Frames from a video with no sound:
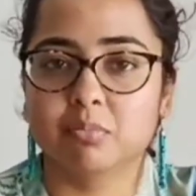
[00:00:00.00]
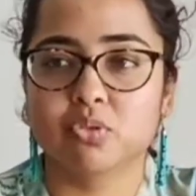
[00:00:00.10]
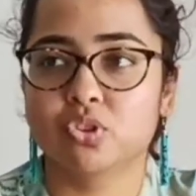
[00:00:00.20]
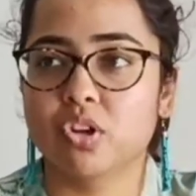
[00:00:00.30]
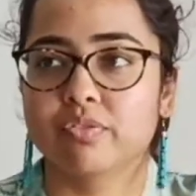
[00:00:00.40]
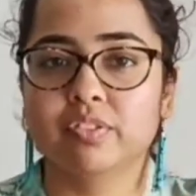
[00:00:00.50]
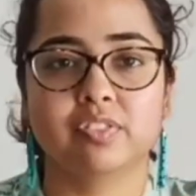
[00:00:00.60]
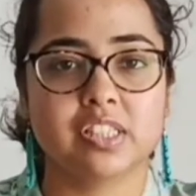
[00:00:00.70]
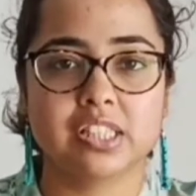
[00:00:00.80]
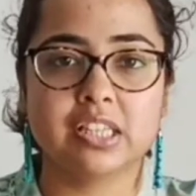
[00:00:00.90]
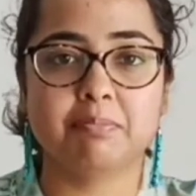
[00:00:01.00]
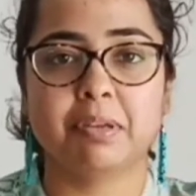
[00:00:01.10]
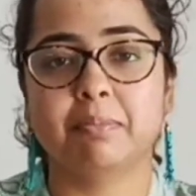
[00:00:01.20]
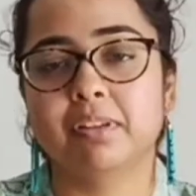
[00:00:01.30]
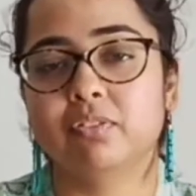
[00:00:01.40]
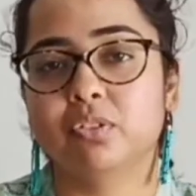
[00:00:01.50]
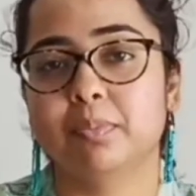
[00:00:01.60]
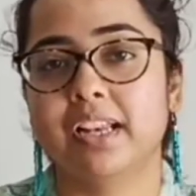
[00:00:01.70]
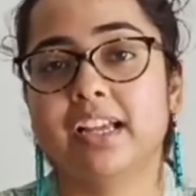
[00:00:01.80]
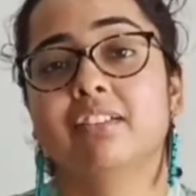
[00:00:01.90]
most often we see people would
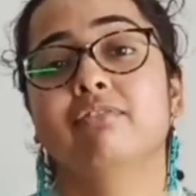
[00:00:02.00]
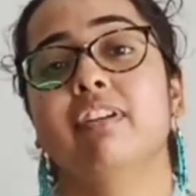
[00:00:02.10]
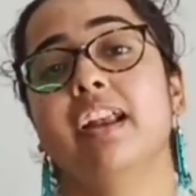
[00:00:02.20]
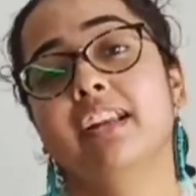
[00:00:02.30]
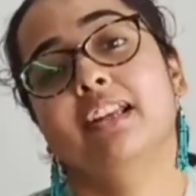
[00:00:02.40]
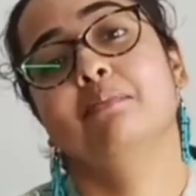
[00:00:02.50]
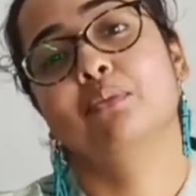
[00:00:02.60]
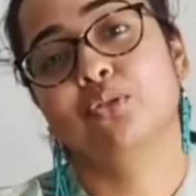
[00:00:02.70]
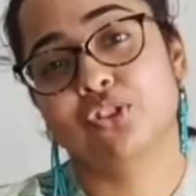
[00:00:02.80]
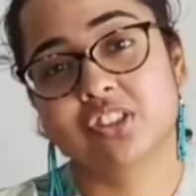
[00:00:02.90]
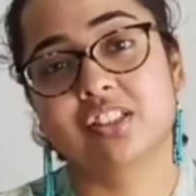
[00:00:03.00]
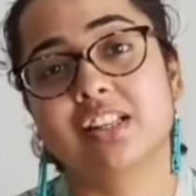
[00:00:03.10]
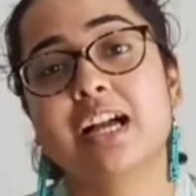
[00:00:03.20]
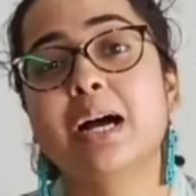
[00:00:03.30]
be like very emotional.